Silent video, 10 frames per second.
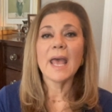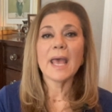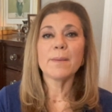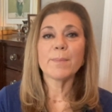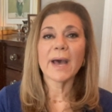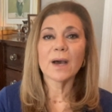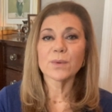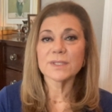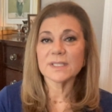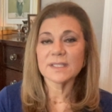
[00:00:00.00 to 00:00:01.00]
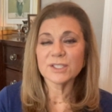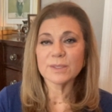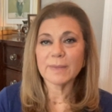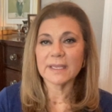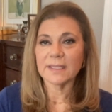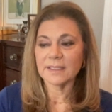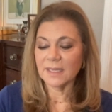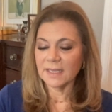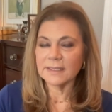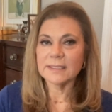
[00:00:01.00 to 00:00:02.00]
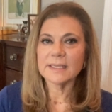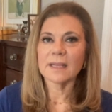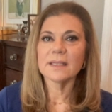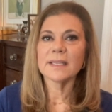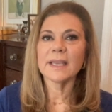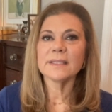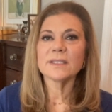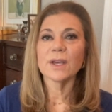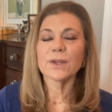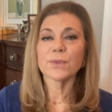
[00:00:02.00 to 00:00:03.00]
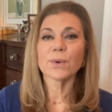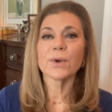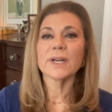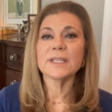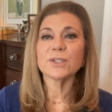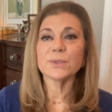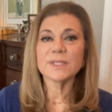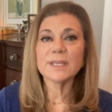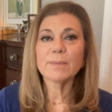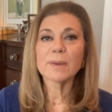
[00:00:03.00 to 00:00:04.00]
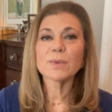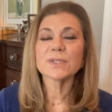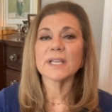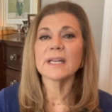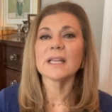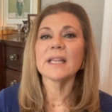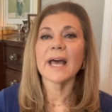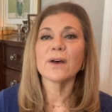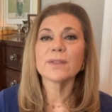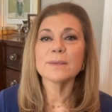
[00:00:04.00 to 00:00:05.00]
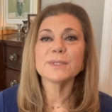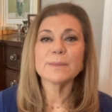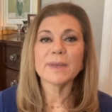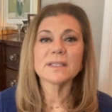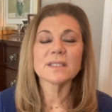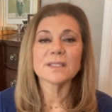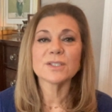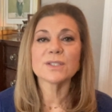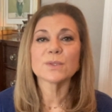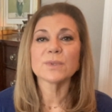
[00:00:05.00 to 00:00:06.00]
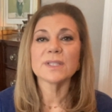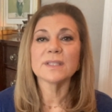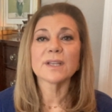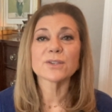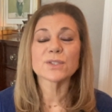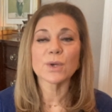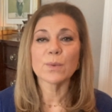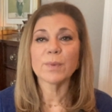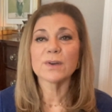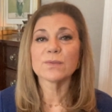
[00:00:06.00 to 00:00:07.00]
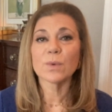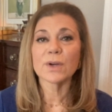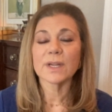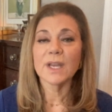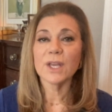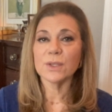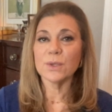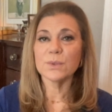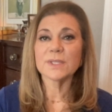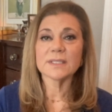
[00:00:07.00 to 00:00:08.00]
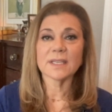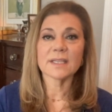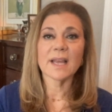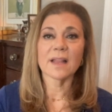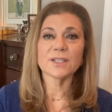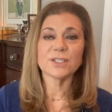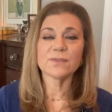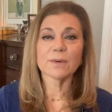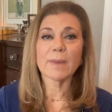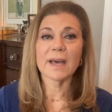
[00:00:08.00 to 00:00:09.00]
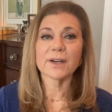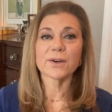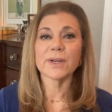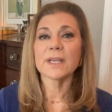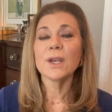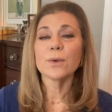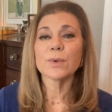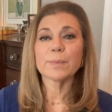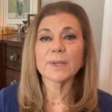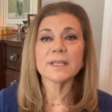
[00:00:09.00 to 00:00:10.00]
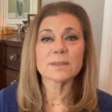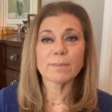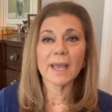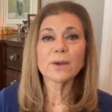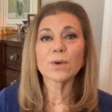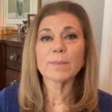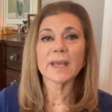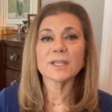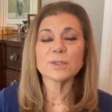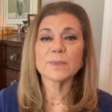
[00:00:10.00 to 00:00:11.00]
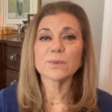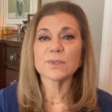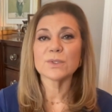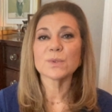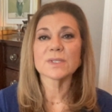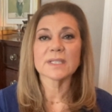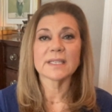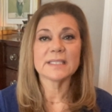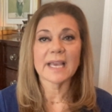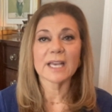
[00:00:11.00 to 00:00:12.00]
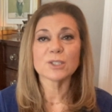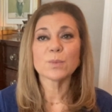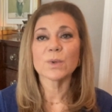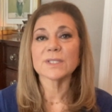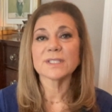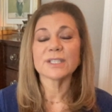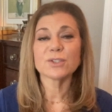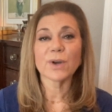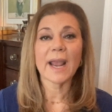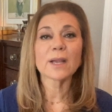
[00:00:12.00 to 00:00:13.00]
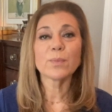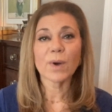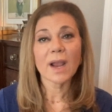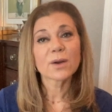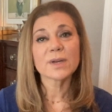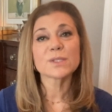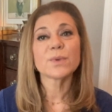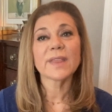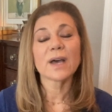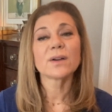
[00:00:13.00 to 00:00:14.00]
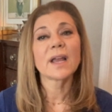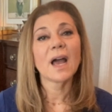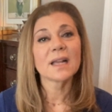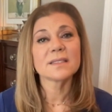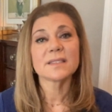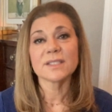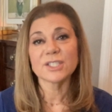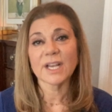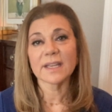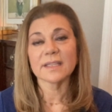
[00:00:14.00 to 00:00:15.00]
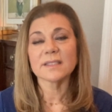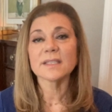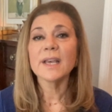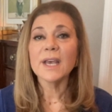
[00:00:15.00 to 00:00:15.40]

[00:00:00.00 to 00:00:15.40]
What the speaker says: Empower decision-making. Delegate authority to team members and allow them to make decisions within their scope of work. Use technology for monitoring. Replace micromanagement with tools like dashboards that track progress without constant check-ins.